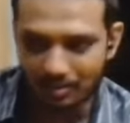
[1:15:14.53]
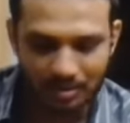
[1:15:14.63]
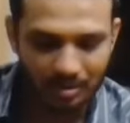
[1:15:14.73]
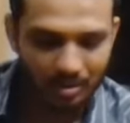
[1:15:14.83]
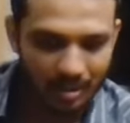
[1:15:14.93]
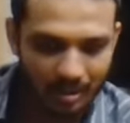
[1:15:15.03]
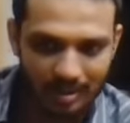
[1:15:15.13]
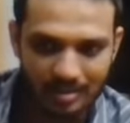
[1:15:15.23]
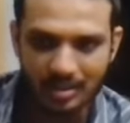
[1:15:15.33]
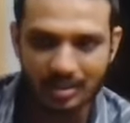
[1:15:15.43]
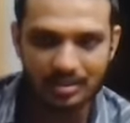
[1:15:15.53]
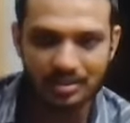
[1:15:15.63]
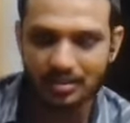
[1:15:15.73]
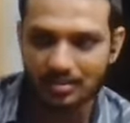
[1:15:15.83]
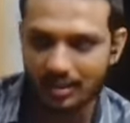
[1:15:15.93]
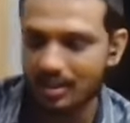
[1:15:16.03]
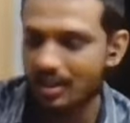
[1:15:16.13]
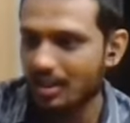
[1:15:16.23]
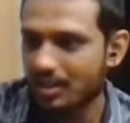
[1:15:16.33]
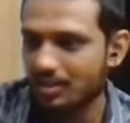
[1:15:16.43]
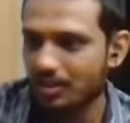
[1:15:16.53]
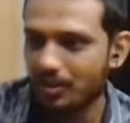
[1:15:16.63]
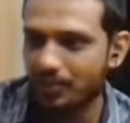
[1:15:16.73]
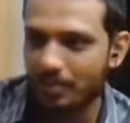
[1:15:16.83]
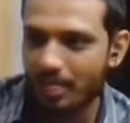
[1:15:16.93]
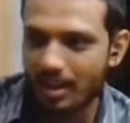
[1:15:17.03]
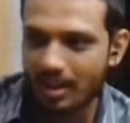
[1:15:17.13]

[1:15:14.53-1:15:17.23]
offshore oil rigs and other stuff right so